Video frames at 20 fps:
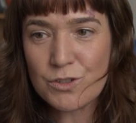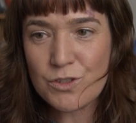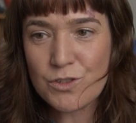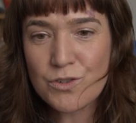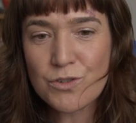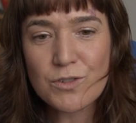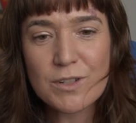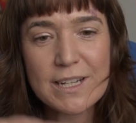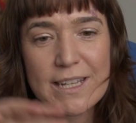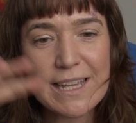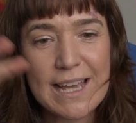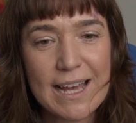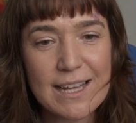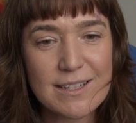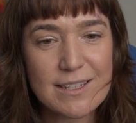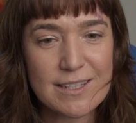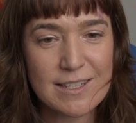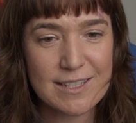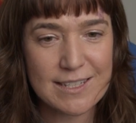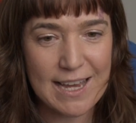truly
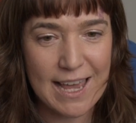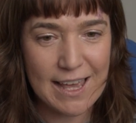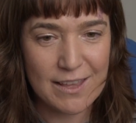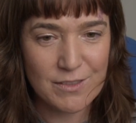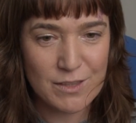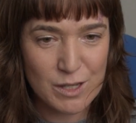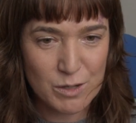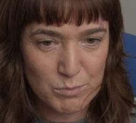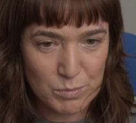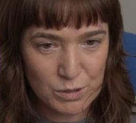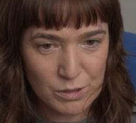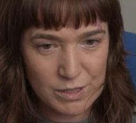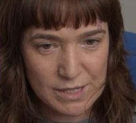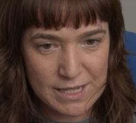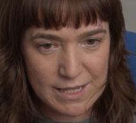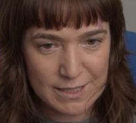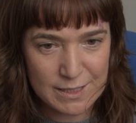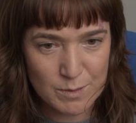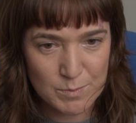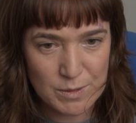understand the
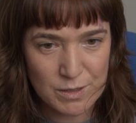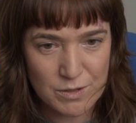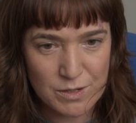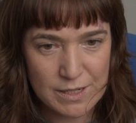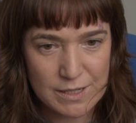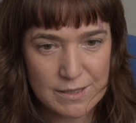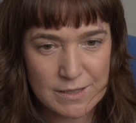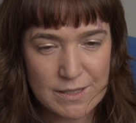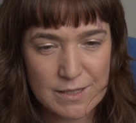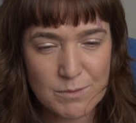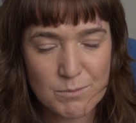employee experience